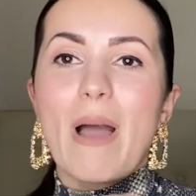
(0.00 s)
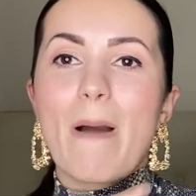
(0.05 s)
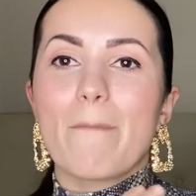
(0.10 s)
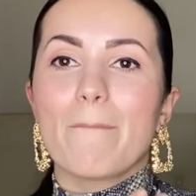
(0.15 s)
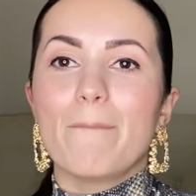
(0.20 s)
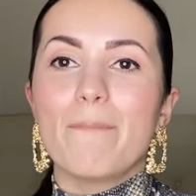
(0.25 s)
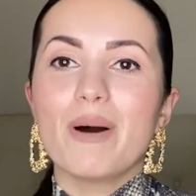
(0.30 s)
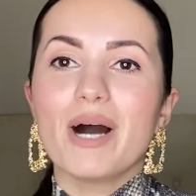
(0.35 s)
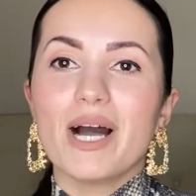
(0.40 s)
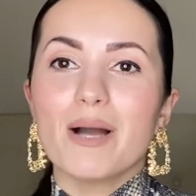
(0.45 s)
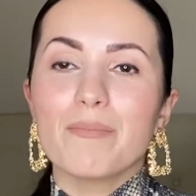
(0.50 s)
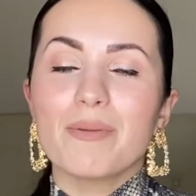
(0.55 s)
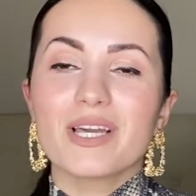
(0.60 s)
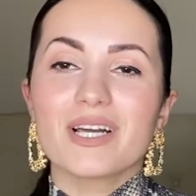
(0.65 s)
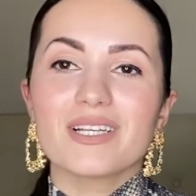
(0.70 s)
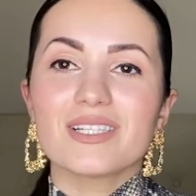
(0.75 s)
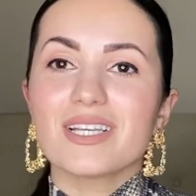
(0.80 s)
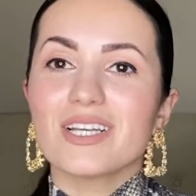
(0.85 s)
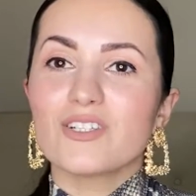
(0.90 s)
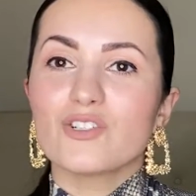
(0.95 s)
But
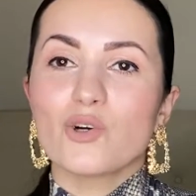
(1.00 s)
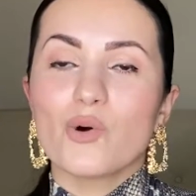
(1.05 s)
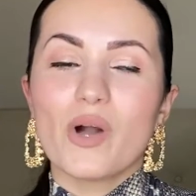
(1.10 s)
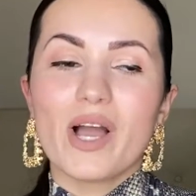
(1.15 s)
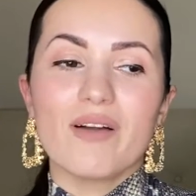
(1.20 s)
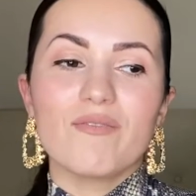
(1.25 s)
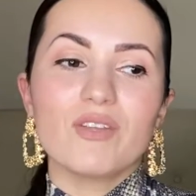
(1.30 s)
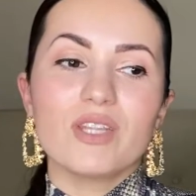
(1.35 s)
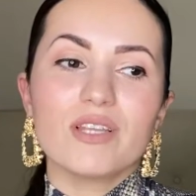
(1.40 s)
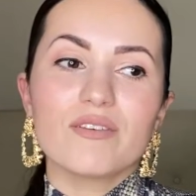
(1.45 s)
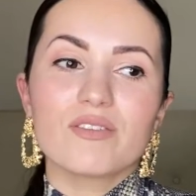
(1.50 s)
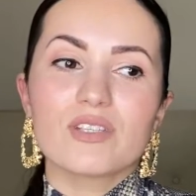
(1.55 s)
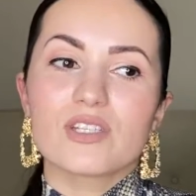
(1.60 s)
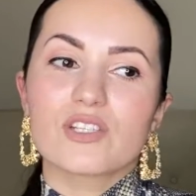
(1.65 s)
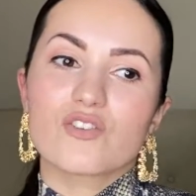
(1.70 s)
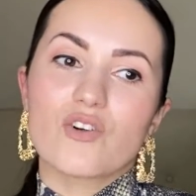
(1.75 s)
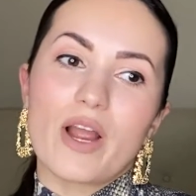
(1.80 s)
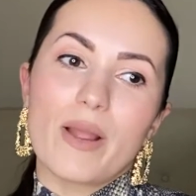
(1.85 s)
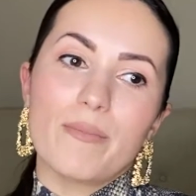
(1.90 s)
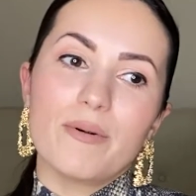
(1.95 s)
because I don't have enough
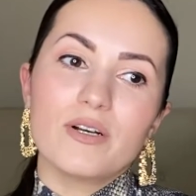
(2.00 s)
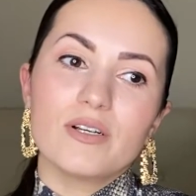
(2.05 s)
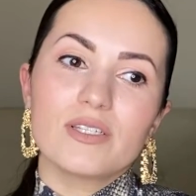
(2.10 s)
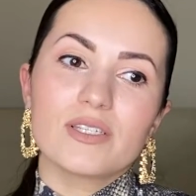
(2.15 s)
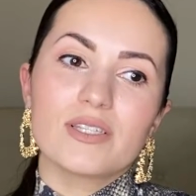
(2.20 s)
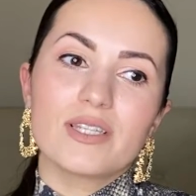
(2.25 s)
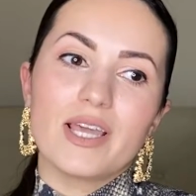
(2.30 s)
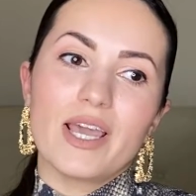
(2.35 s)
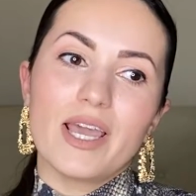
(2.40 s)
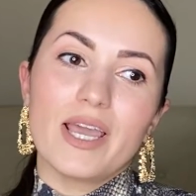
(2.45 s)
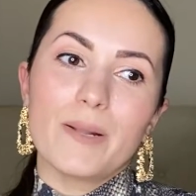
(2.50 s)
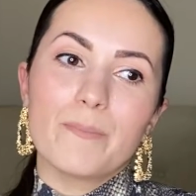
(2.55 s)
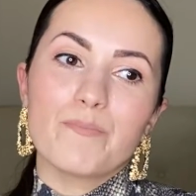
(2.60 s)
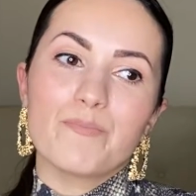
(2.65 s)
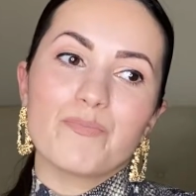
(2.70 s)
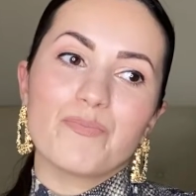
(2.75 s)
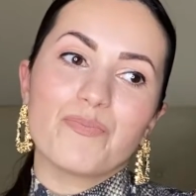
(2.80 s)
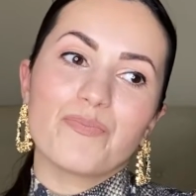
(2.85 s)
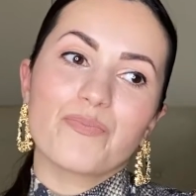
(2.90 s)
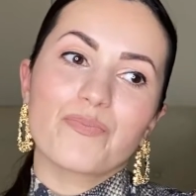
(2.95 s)
subscribers, they're
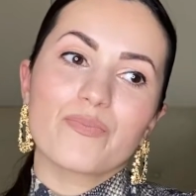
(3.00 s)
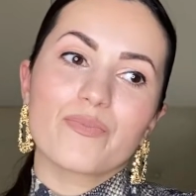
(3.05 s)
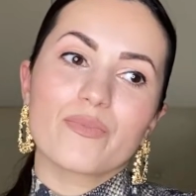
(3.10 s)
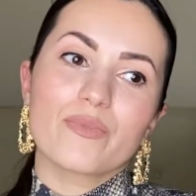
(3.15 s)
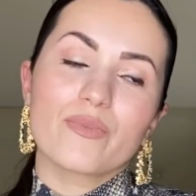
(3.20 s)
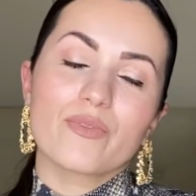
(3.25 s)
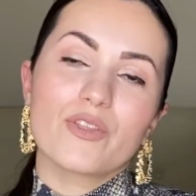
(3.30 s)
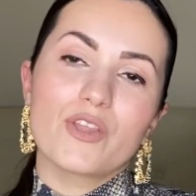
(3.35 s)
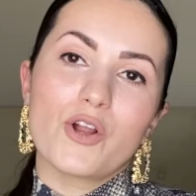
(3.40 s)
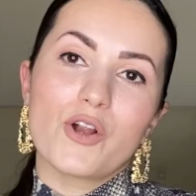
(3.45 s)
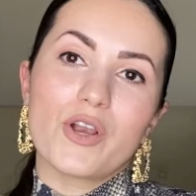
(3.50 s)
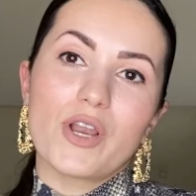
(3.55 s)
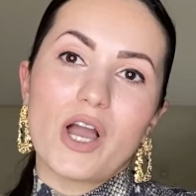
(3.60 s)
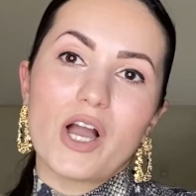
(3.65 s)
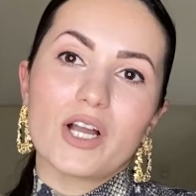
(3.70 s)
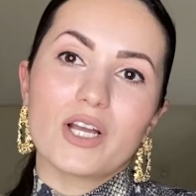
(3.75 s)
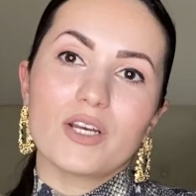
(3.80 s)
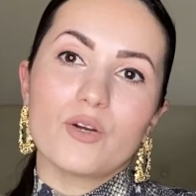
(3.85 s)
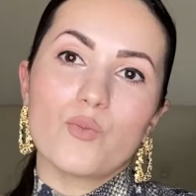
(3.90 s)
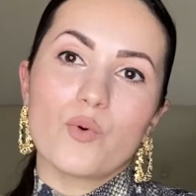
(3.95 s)

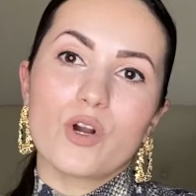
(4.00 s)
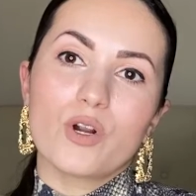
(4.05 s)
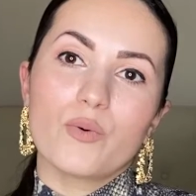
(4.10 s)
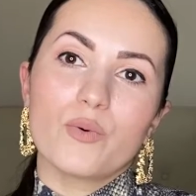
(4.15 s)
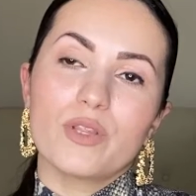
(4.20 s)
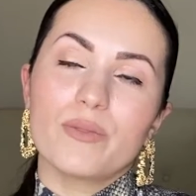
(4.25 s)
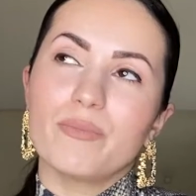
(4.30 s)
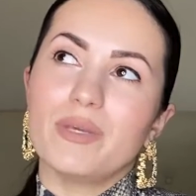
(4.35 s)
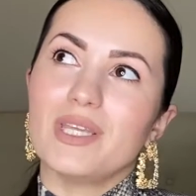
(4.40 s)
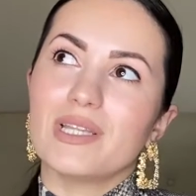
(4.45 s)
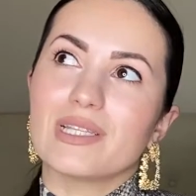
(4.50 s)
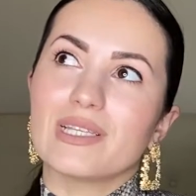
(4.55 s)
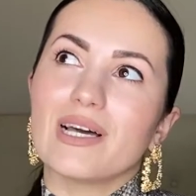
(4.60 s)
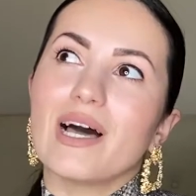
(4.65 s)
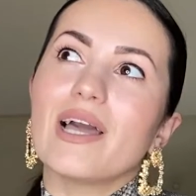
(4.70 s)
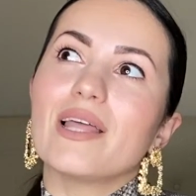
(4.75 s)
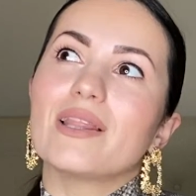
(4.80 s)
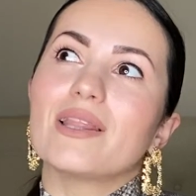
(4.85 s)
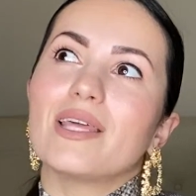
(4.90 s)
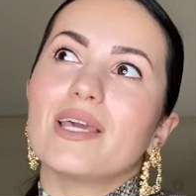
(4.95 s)
not going to work with me until
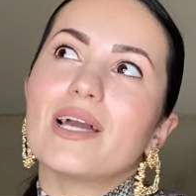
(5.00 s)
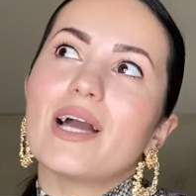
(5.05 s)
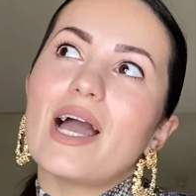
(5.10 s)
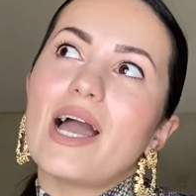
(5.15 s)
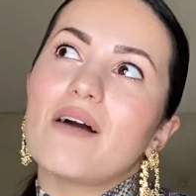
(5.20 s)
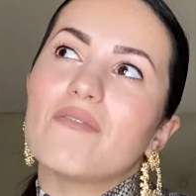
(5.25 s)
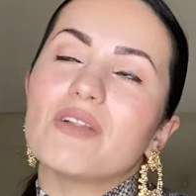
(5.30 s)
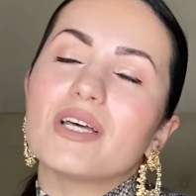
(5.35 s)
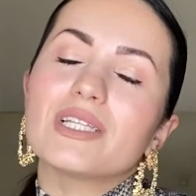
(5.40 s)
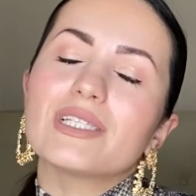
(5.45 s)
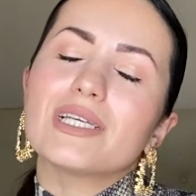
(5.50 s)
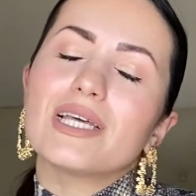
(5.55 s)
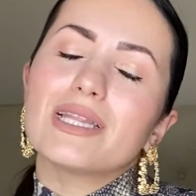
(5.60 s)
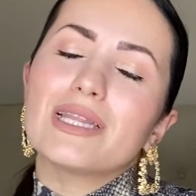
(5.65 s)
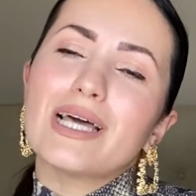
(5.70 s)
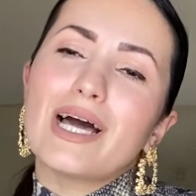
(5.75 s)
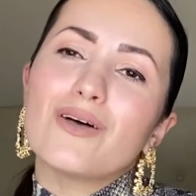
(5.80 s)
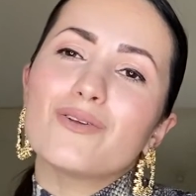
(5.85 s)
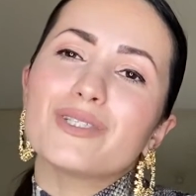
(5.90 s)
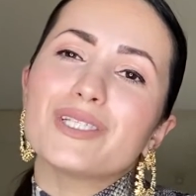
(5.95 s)
I think I have like
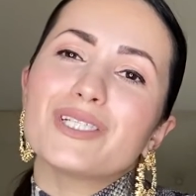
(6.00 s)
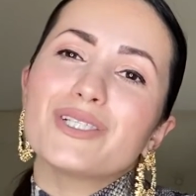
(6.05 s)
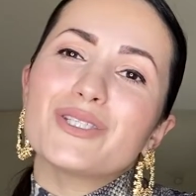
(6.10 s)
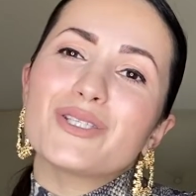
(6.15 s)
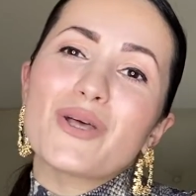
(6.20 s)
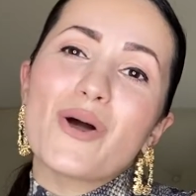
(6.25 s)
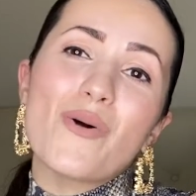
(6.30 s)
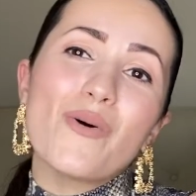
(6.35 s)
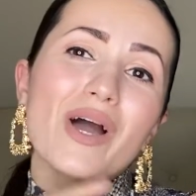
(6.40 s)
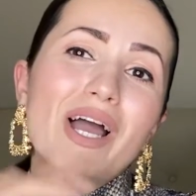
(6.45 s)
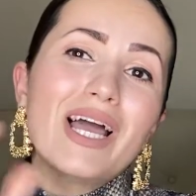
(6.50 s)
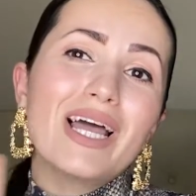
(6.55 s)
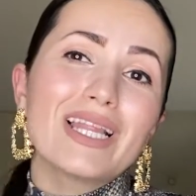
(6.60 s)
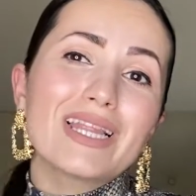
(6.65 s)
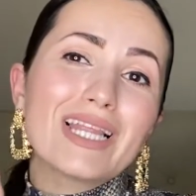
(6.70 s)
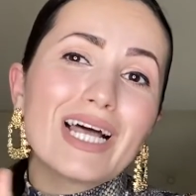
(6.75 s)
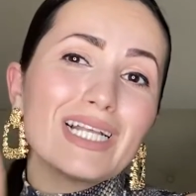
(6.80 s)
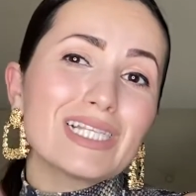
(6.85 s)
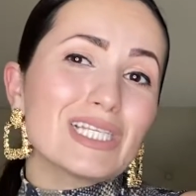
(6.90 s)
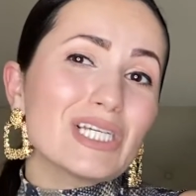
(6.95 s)
10,000. So
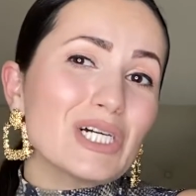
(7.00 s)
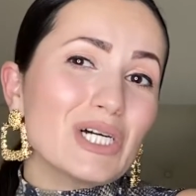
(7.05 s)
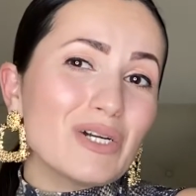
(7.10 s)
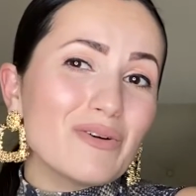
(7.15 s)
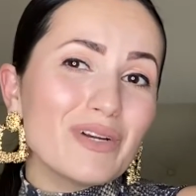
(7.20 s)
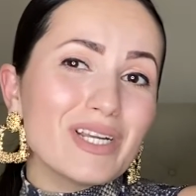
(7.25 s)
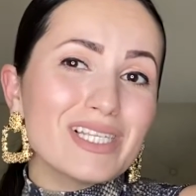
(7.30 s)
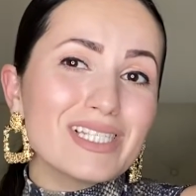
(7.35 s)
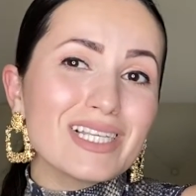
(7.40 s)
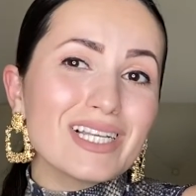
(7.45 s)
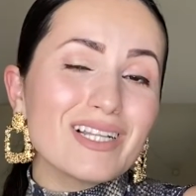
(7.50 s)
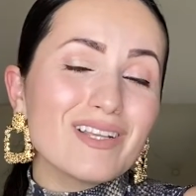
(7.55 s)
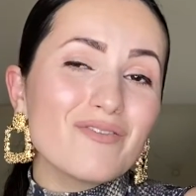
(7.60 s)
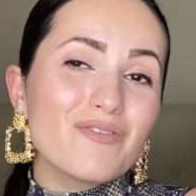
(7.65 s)
that's a good reason.